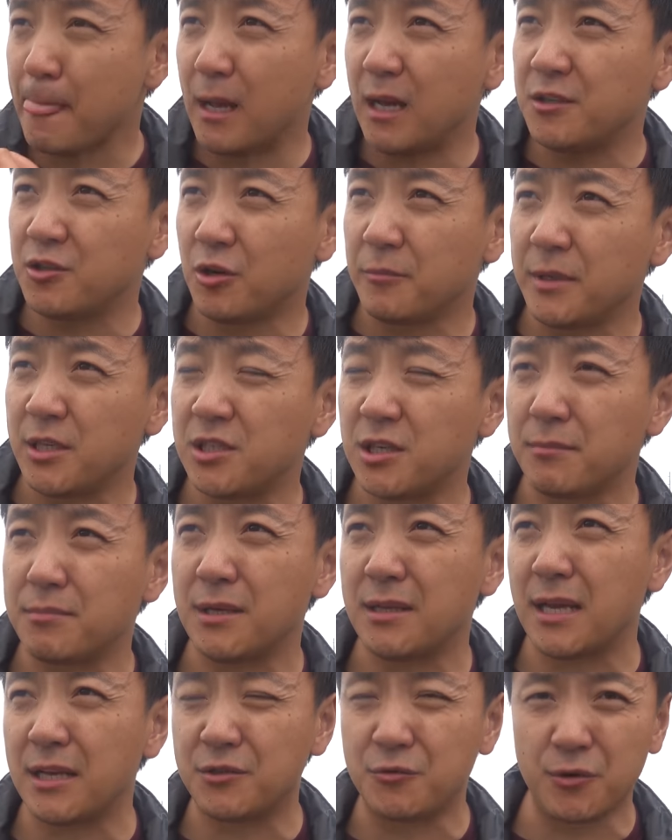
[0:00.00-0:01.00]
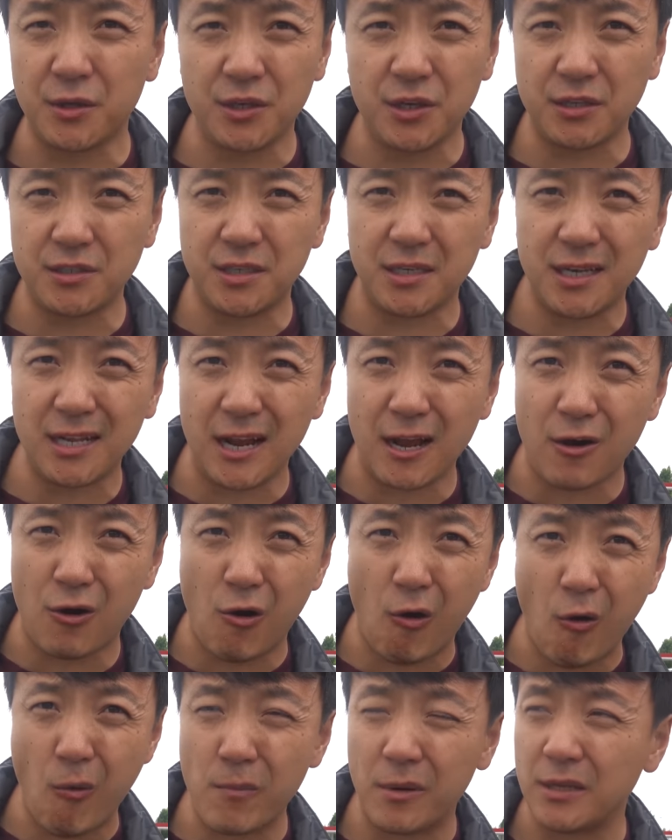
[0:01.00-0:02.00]
they told me it's something that's really good to eat at
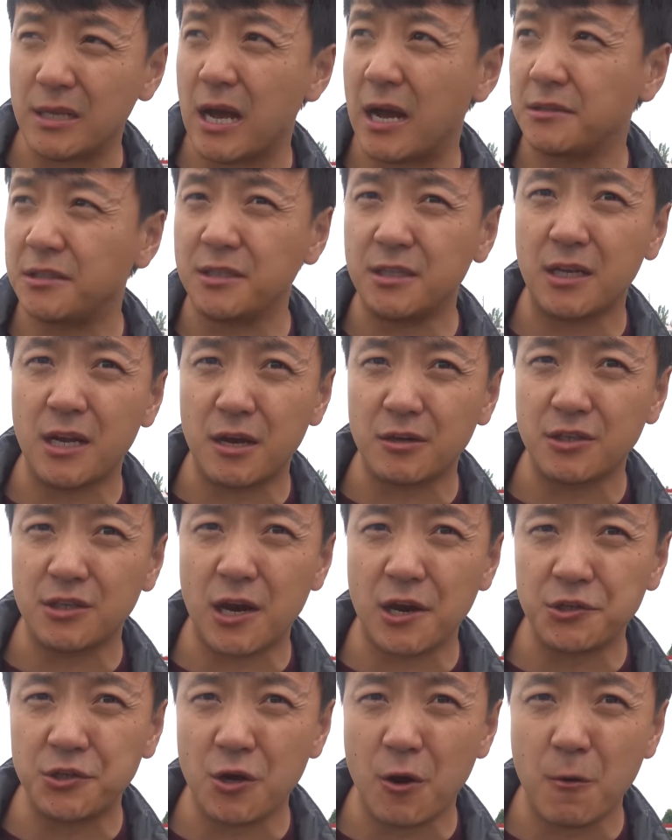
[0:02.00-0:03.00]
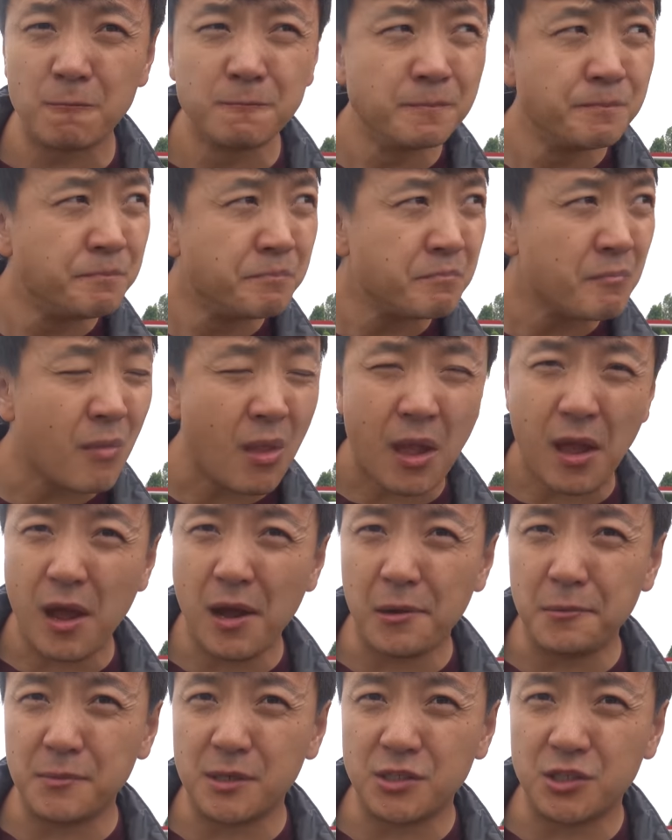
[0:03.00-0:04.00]
home and not to eat outside. So
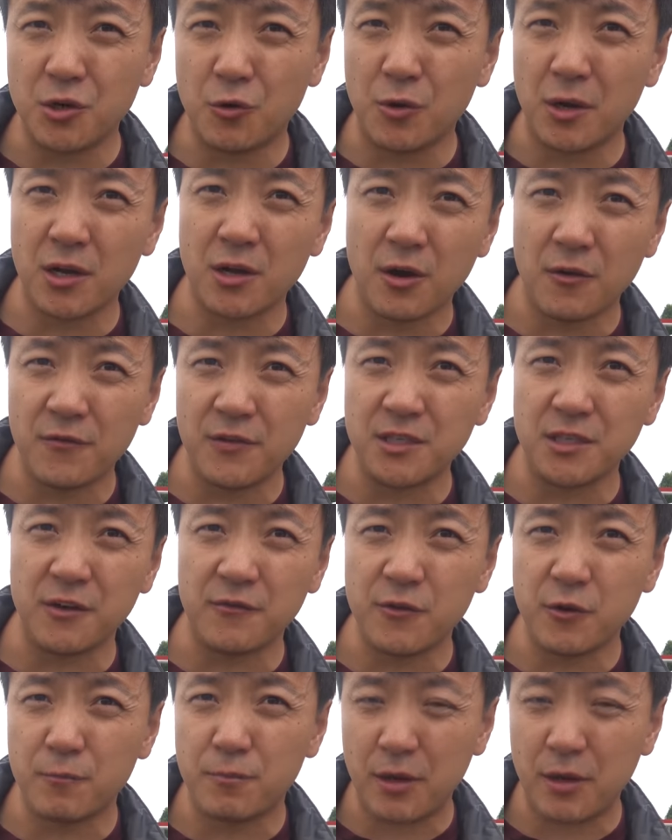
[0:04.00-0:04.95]
I still want to go visit a few